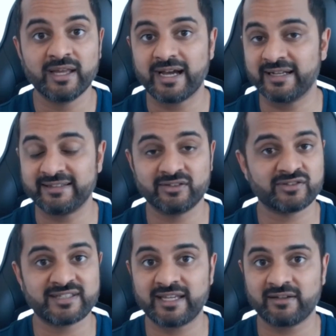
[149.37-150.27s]
And it does
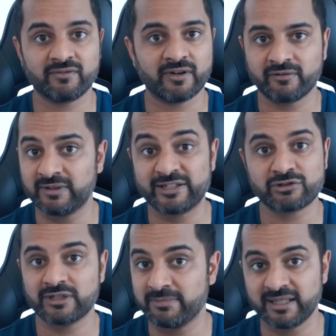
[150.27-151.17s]
take
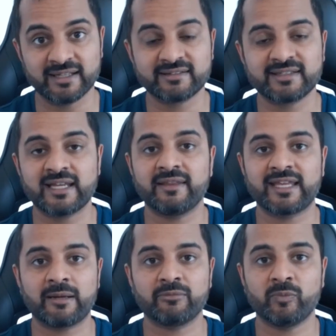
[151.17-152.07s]
literally minutes to get the
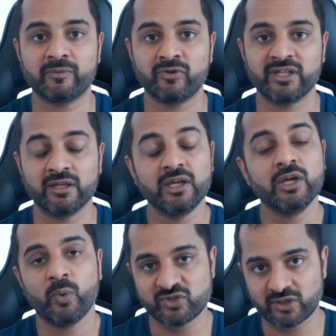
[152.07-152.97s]
camera up and running,
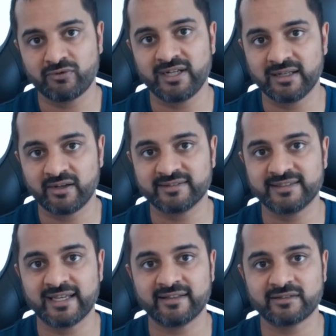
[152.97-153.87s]
which I really liked
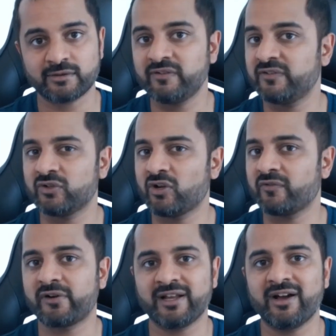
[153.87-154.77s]
again. So even if you're not
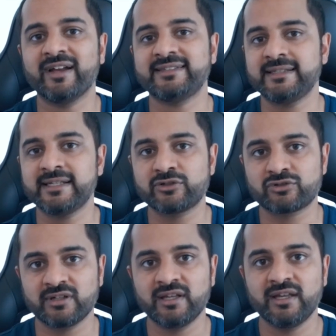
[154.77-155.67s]
very IT
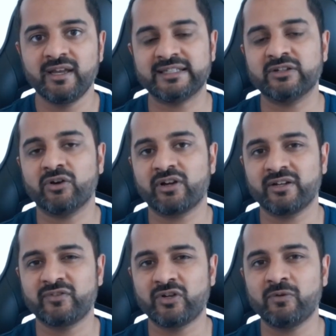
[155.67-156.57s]
literate, you're not kind
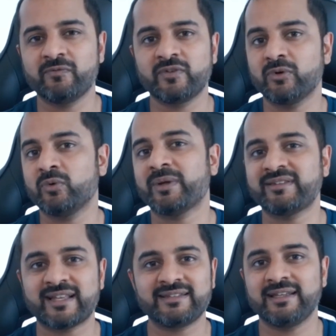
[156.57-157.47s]
of comfortable with
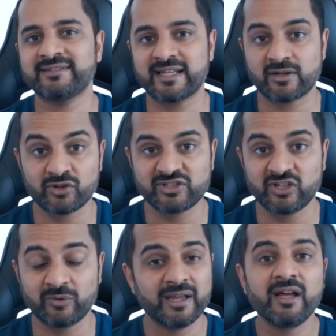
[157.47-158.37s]
setting technology
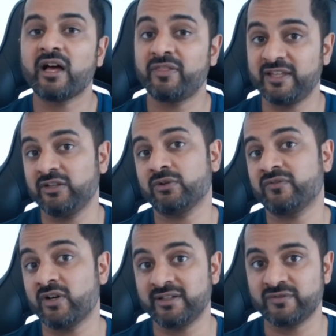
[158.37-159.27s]
up, I think you'd
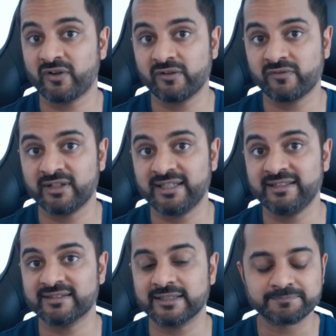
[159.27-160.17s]
find this very
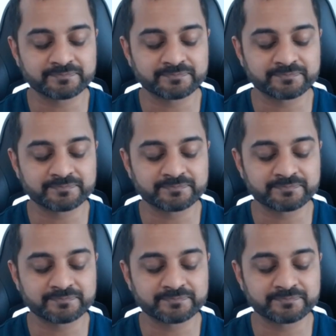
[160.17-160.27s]
easy.